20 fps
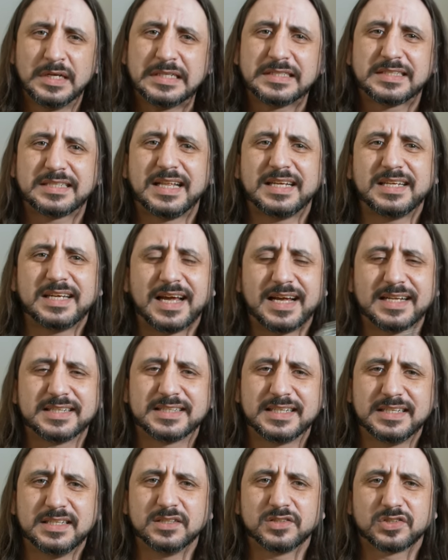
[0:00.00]
So there you
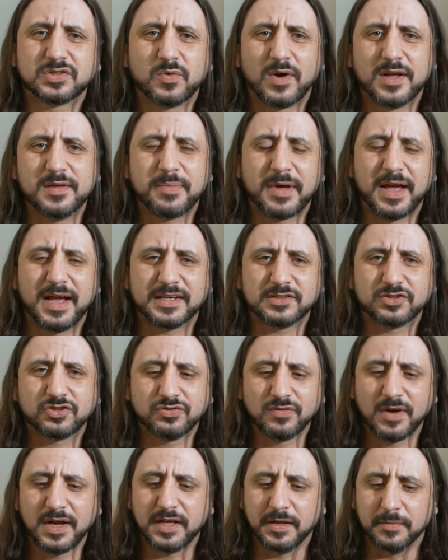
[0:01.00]
had the Squape
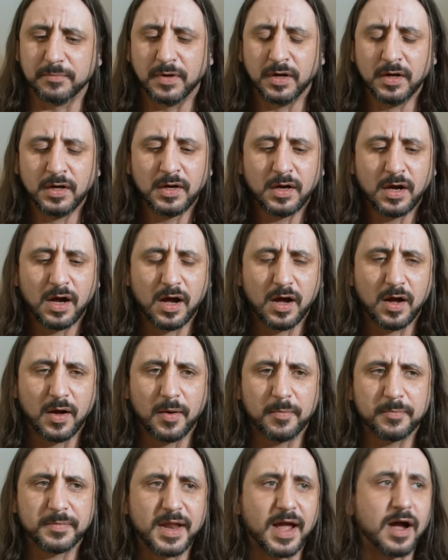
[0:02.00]
Extreme.
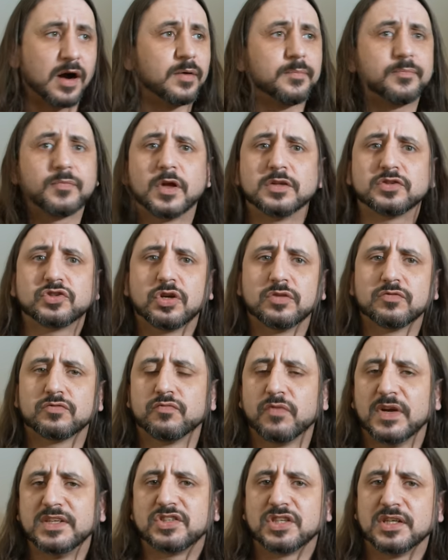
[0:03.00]
Now,
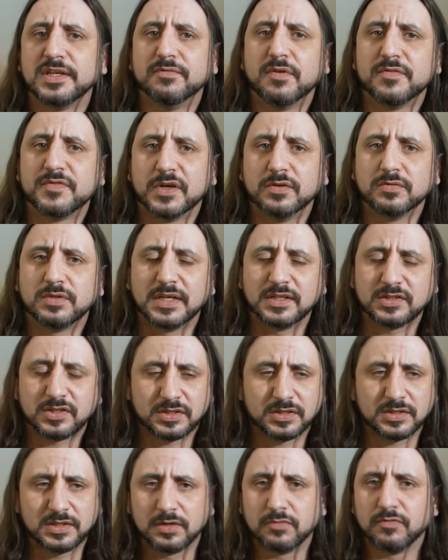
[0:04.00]
Todd recently reviewed
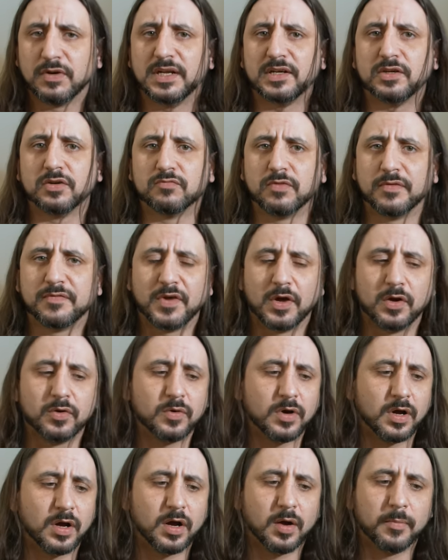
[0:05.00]
this, did a really good
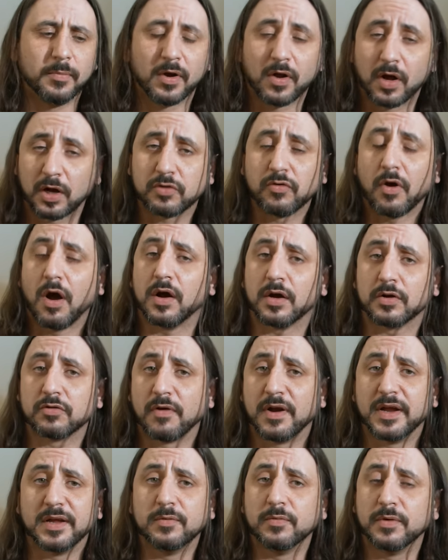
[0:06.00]
review, and I
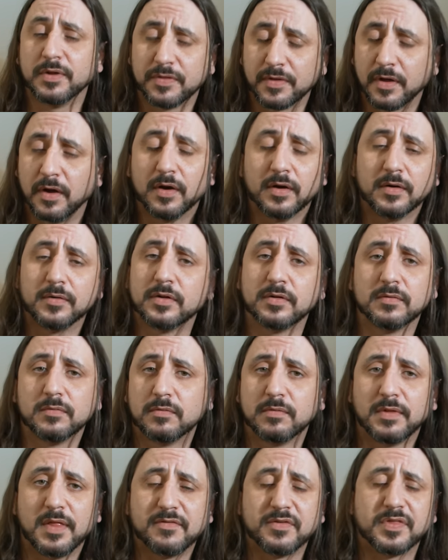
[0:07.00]
agree with
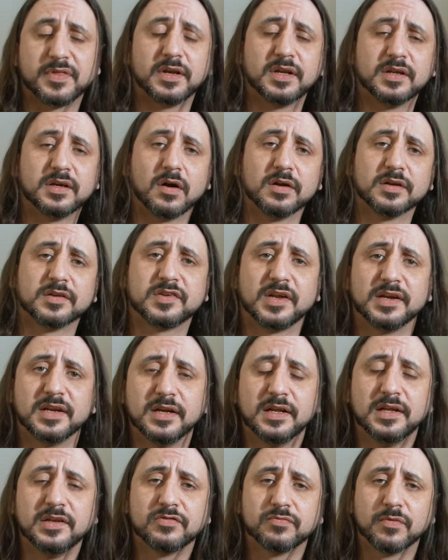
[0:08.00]
everything he kind of said
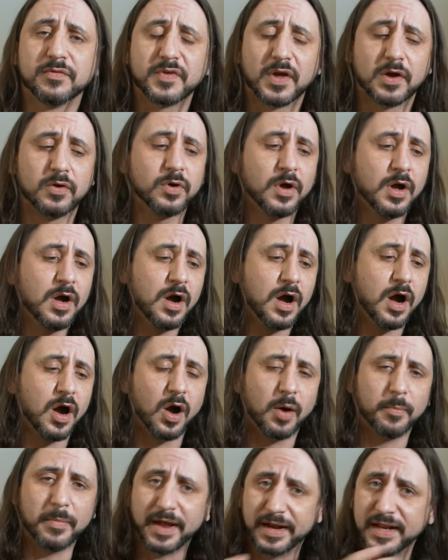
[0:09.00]
in his review,
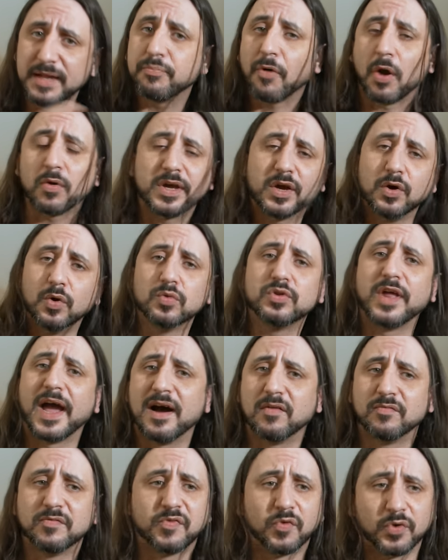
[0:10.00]
and he broke it all
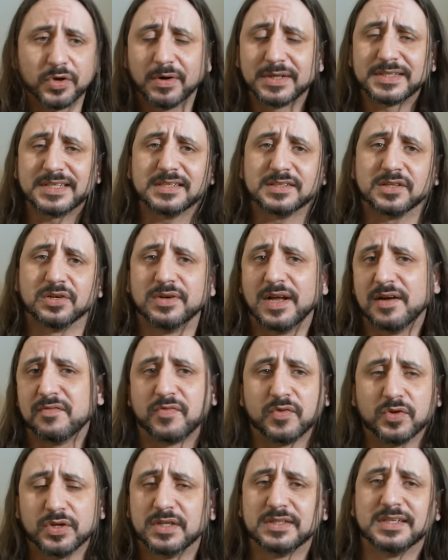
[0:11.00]
down for you. I didn't do that
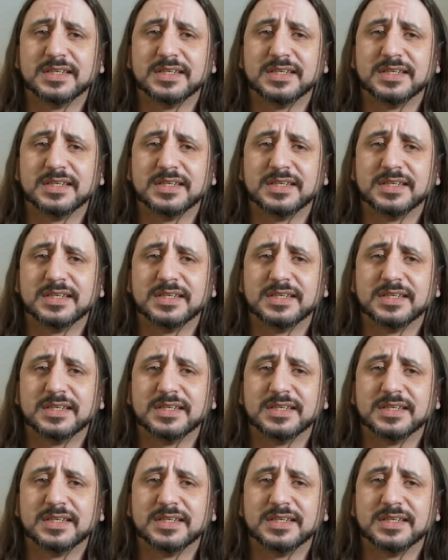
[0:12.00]
for you.